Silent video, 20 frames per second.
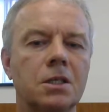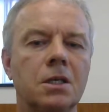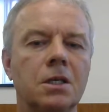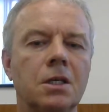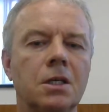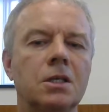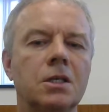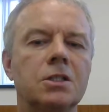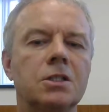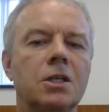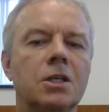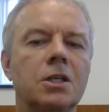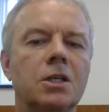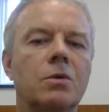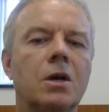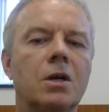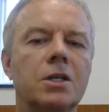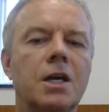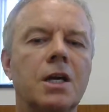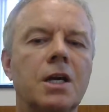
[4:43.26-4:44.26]
Since we're
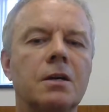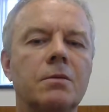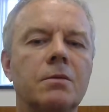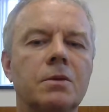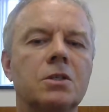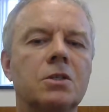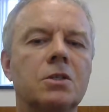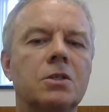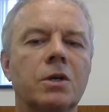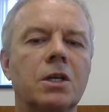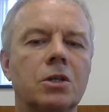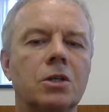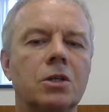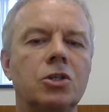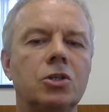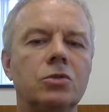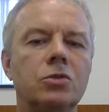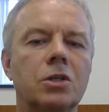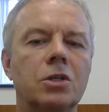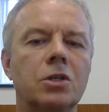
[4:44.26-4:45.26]
autonomous, we can choose
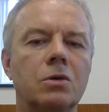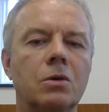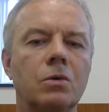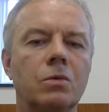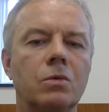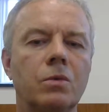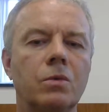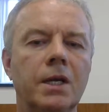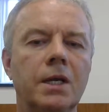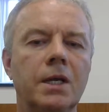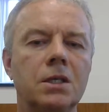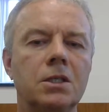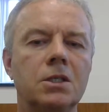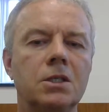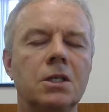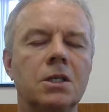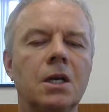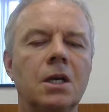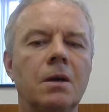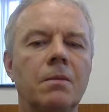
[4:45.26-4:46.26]
our own ways,
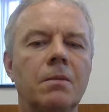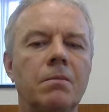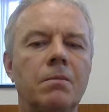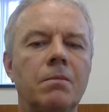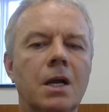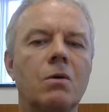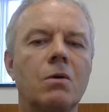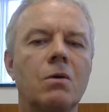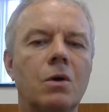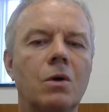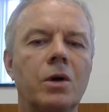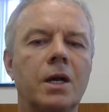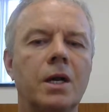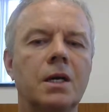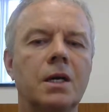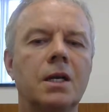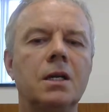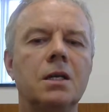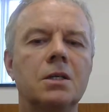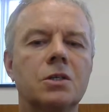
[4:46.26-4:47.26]
make our own
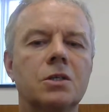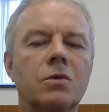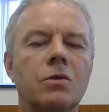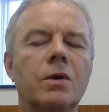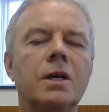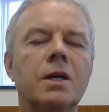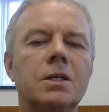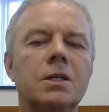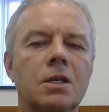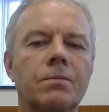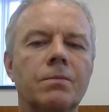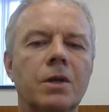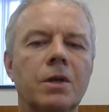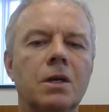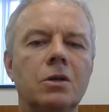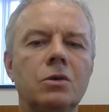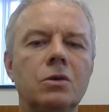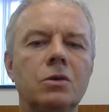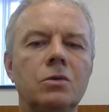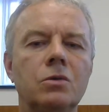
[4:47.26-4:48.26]
ideas, create something
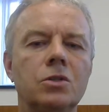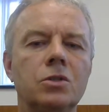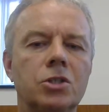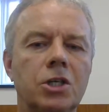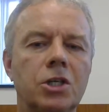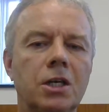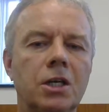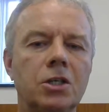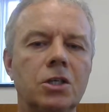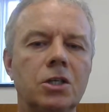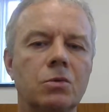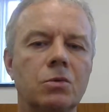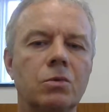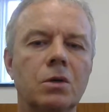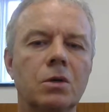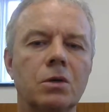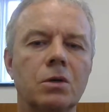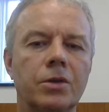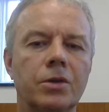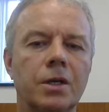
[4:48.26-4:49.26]
new, change the
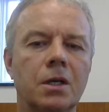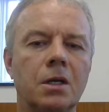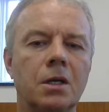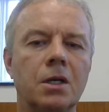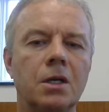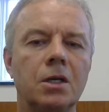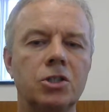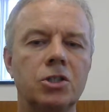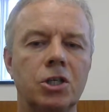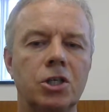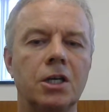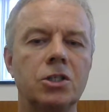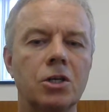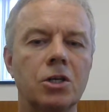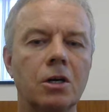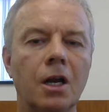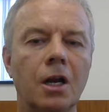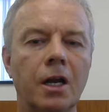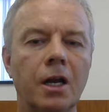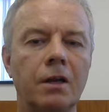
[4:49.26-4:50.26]
world, change our
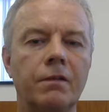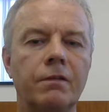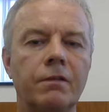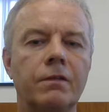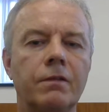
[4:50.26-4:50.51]
life,